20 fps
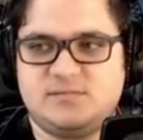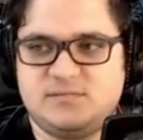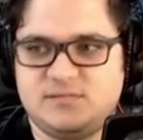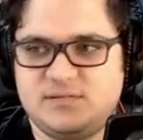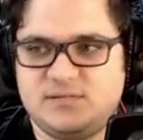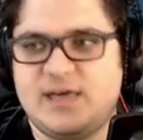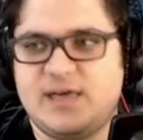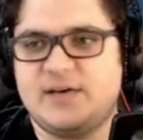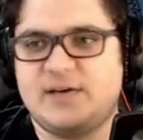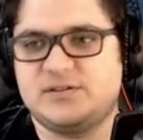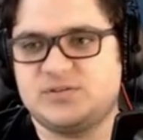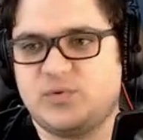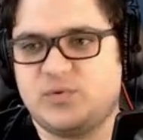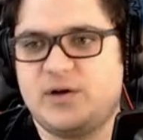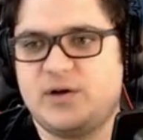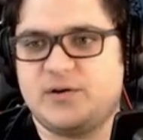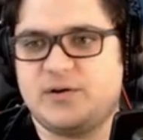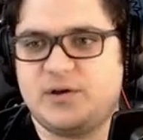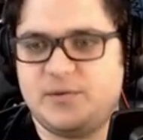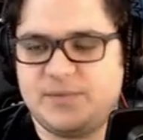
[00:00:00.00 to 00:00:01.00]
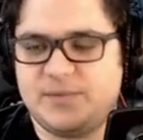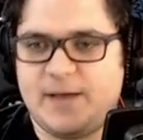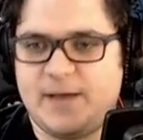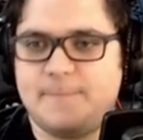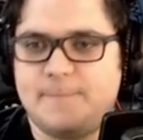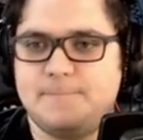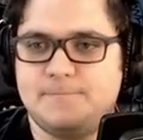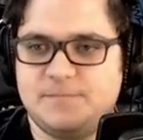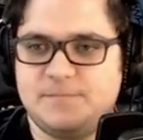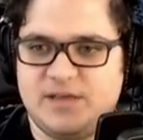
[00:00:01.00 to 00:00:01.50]
Yeah, that was a while ago. But yeah,
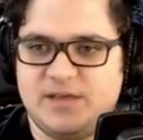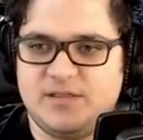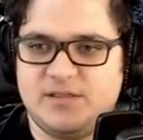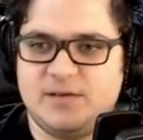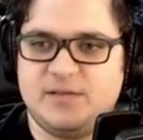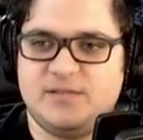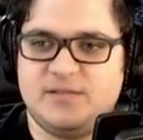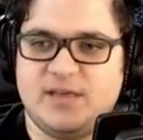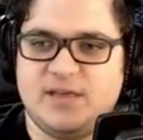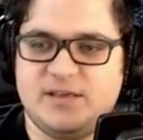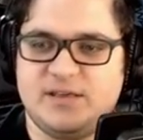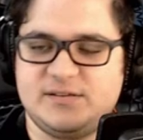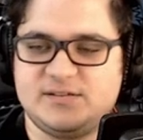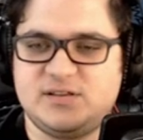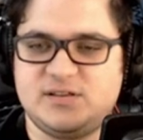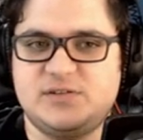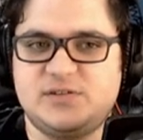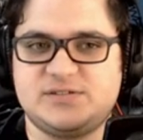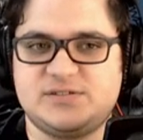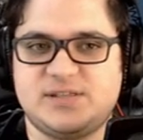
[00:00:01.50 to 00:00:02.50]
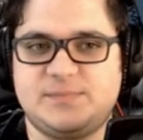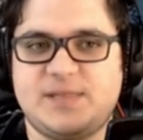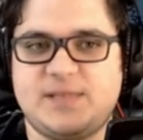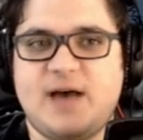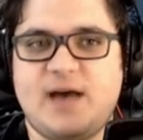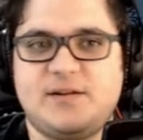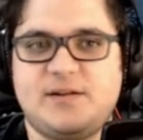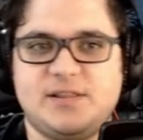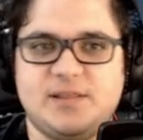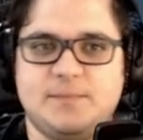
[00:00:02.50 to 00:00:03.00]
yeah, they they yeah. closed them
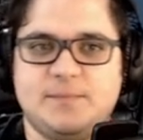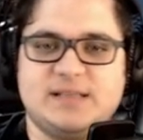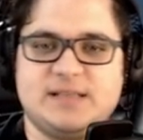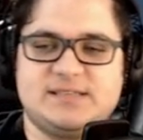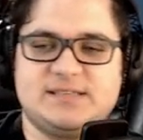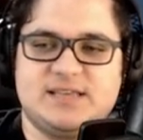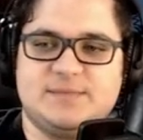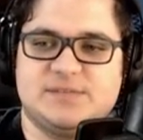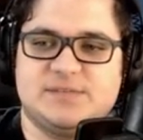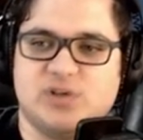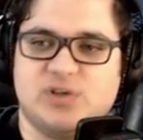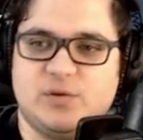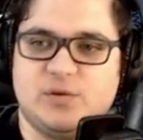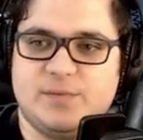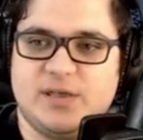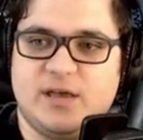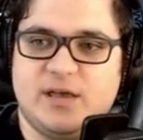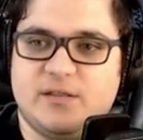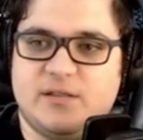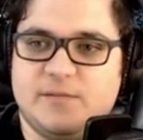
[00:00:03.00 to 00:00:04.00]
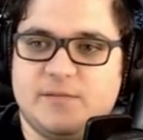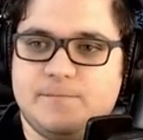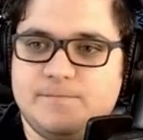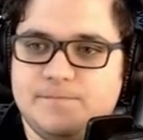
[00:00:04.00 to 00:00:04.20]
down and then made Team Asobi out of them.